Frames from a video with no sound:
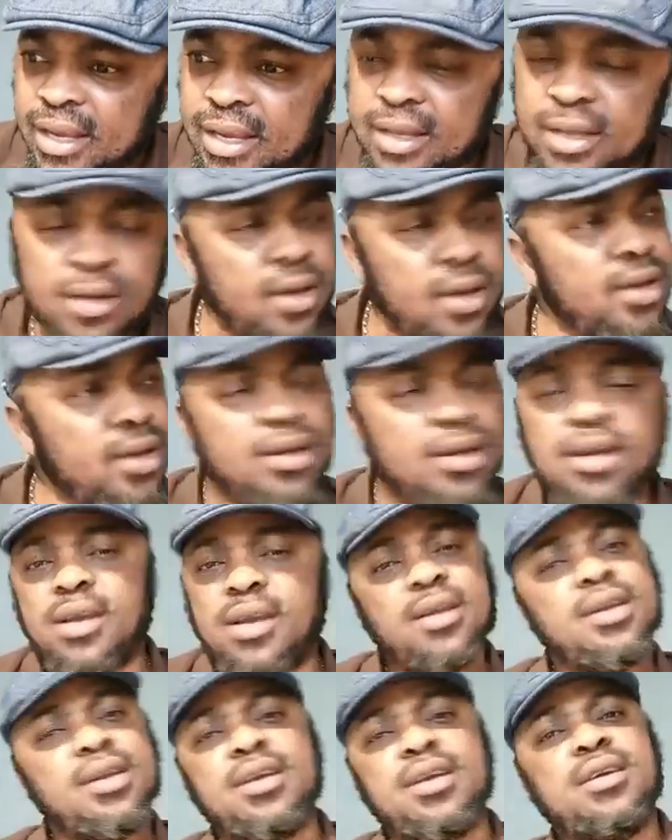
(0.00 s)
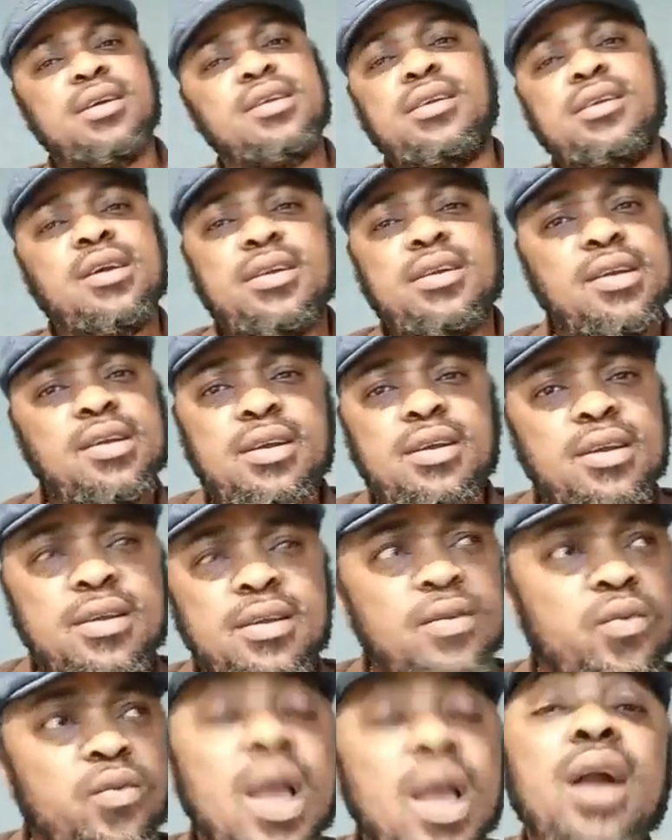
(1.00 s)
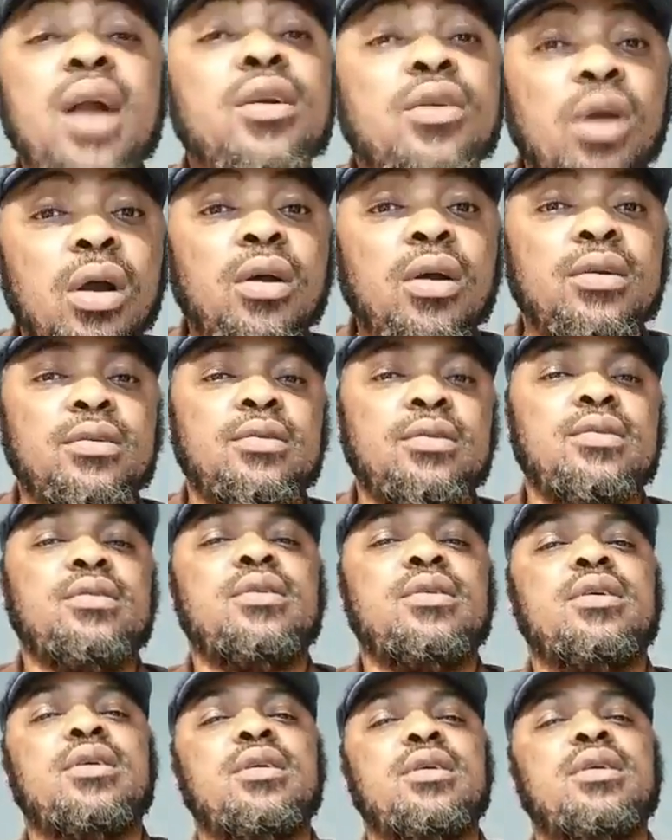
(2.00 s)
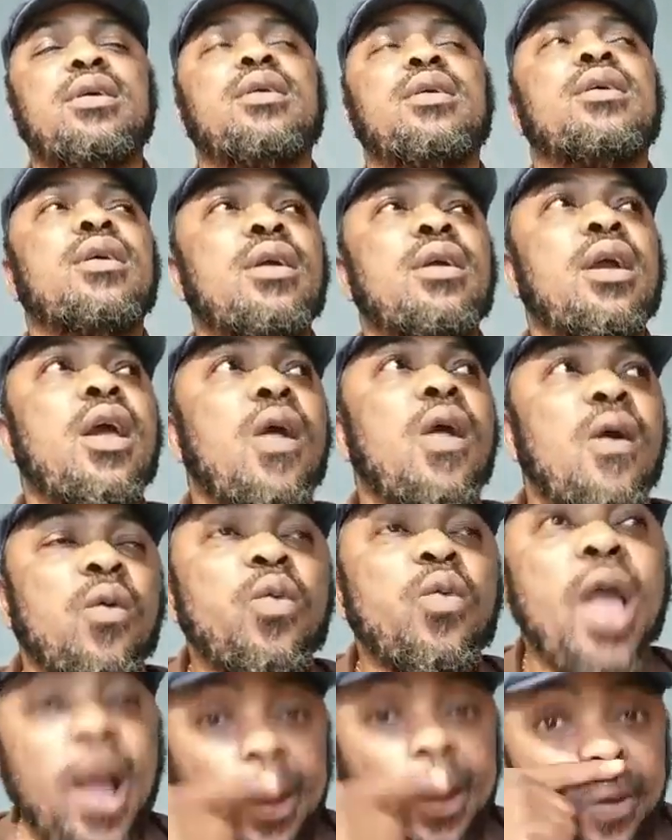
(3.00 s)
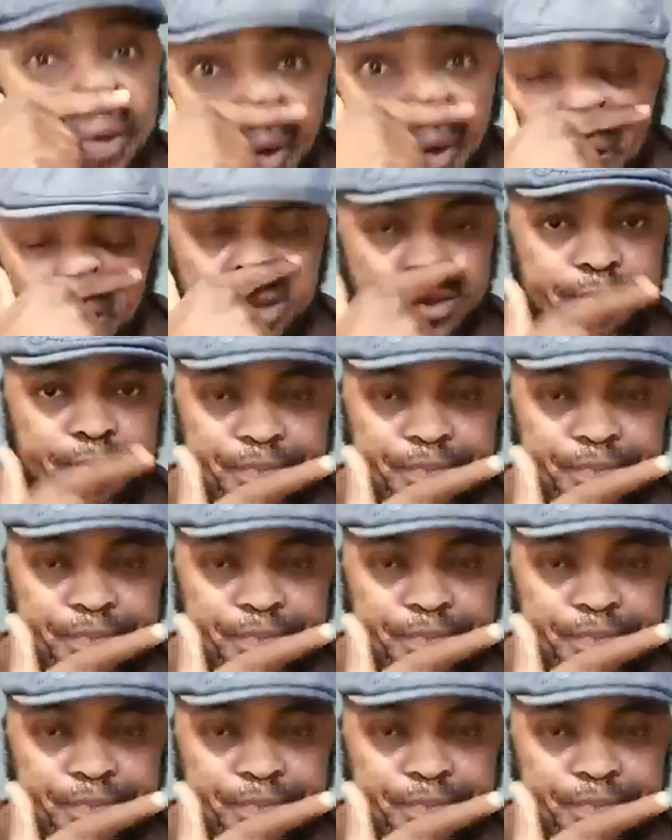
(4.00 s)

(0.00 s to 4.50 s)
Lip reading: No. We are gone. We are gone.